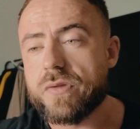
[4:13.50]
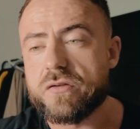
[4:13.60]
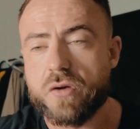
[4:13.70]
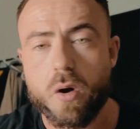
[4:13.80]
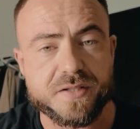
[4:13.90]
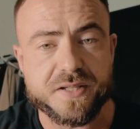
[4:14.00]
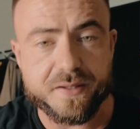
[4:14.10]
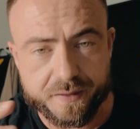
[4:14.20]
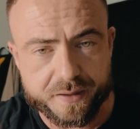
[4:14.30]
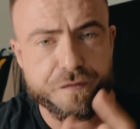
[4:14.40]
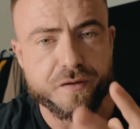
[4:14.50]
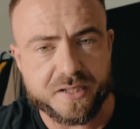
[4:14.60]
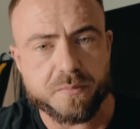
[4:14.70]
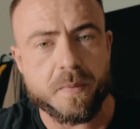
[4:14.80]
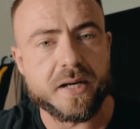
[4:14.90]
So obviously the difference
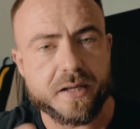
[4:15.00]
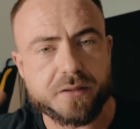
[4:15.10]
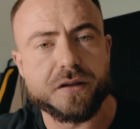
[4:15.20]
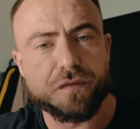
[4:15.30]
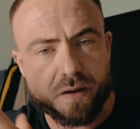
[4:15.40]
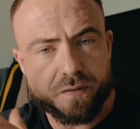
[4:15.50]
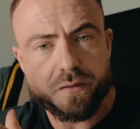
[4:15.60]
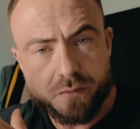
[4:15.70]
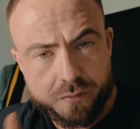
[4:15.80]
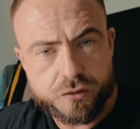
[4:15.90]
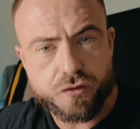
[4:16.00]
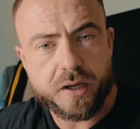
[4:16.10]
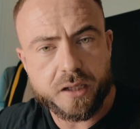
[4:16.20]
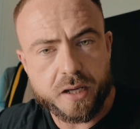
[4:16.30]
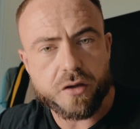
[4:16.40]
is mainly down to the fact that
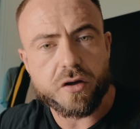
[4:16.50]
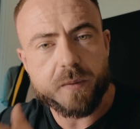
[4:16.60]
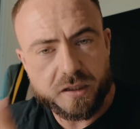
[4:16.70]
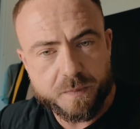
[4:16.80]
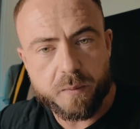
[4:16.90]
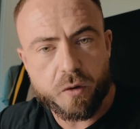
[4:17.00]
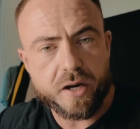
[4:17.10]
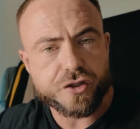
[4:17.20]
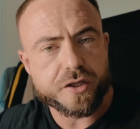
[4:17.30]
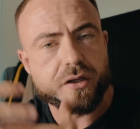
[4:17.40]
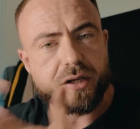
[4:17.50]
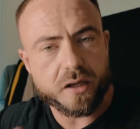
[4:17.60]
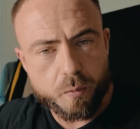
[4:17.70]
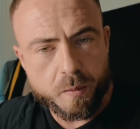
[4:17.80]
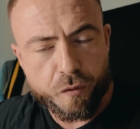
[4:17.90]
training day, you're going to be expending more energy, you need a
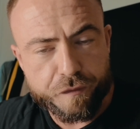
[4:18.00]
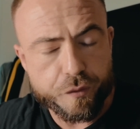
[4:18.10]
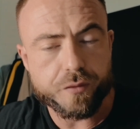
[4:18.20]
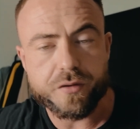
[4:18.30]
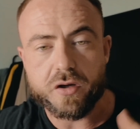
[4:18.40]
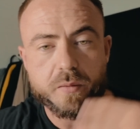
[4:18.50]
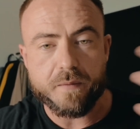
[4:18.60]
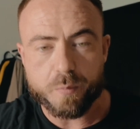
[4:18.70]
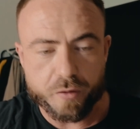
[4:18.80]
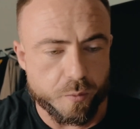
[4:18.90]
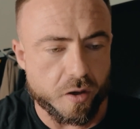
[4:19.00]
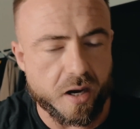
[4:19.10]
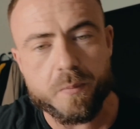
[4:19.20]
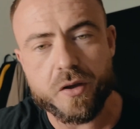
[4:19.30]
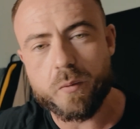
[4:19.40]
little bit more food, you're going to be having a
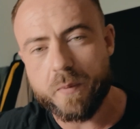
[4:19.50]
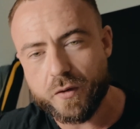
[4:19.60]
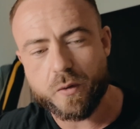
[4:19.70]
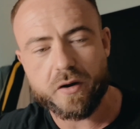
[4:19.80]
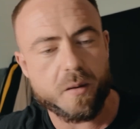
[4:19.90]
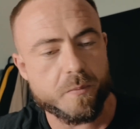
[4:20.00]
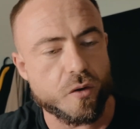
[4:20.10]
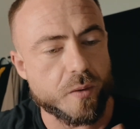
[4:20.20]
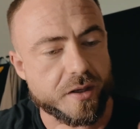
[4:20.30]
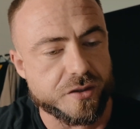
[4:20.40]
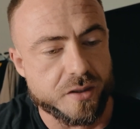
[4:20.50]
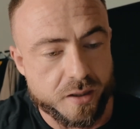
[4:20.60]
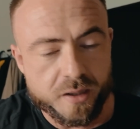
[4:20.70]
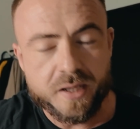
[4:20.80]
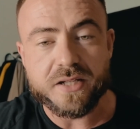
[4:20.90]
pre-workout meal, post-workout meal, which
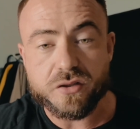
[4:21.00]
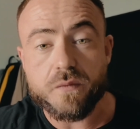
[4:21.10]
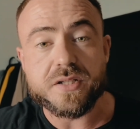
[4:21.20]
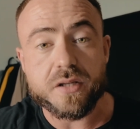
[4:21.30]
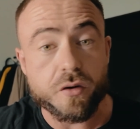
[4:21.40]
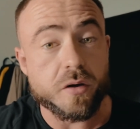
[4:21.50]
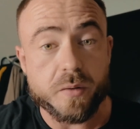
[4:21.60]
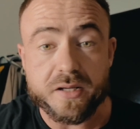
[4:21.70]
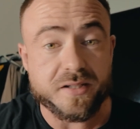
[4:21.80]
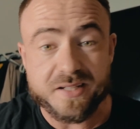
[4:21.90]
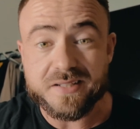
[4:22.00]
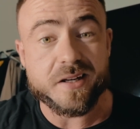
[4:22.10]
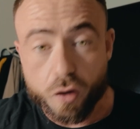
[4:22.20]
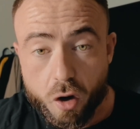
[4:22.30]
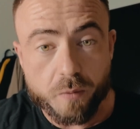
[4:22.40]
is obviously going to be consisting
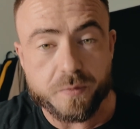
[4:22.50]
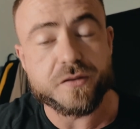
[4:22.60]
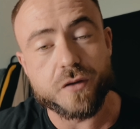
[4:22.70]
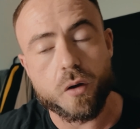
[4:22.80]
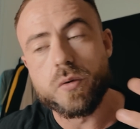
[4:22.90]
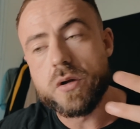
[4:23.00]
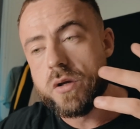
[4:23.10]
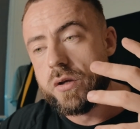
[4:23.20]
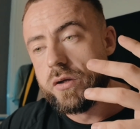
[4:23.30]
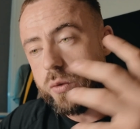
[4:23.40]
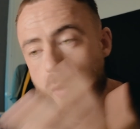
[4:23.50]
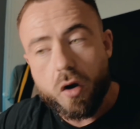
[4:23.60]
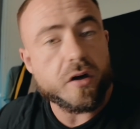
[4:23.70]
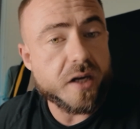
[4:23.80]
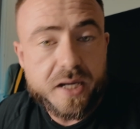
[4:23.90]
of carbs. So you are
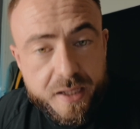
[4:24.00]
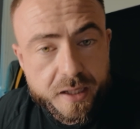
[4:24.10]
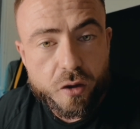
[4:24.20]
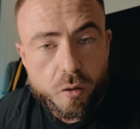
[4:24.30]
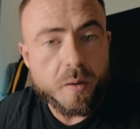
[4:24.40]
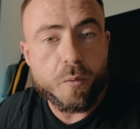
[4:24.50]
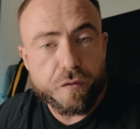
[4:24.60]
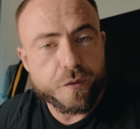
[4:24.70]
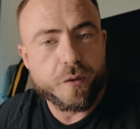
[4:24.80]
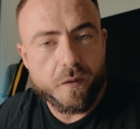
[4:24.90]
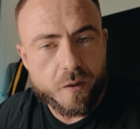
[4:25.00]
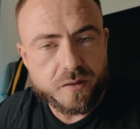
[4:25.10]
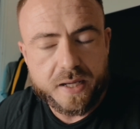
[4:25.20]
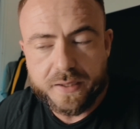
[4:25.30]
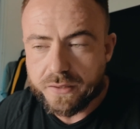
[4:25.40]
going to need a little bit more food on those
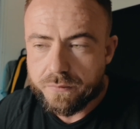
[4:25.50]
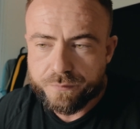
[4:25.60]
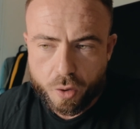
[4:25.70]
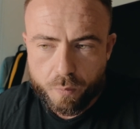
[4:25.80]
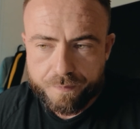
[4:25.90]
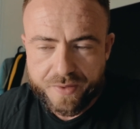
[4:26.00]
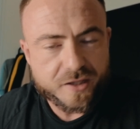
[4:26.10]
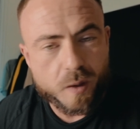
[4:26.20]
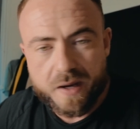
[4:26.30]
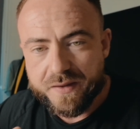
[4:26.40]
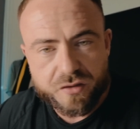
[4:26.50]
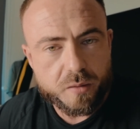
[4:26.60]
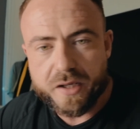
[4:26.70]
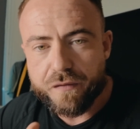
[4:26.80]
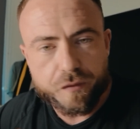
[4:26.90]
days. So that's why there's going
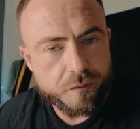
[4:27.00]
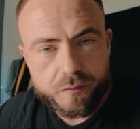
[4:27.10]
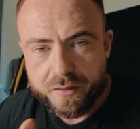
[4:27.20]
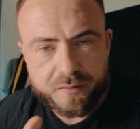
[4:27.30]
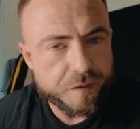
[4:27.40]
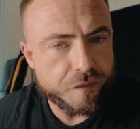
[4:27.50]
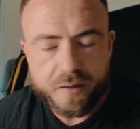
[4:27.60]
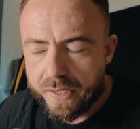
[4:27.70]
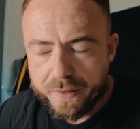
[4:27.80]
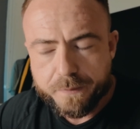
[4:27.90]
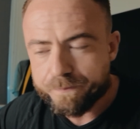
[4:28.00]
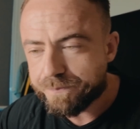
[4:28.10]
to be different days.